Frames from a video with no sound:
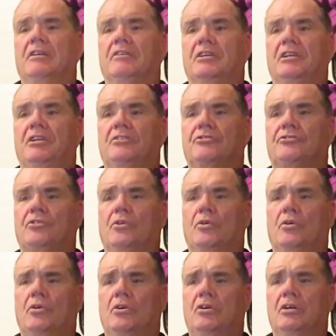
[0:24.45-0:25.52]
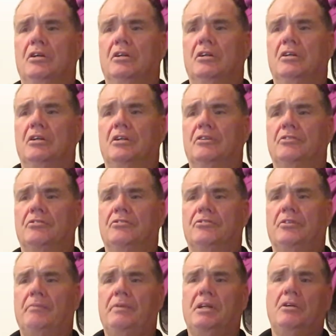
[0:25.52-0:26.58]
that he saw
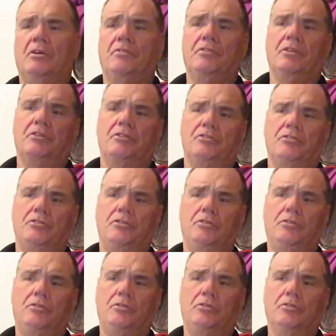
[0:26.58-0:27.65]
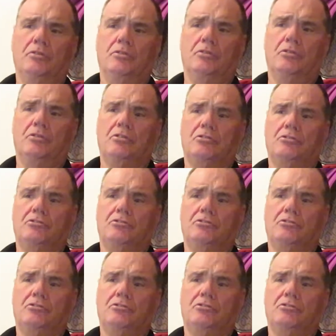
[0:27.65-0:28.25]
something on the New York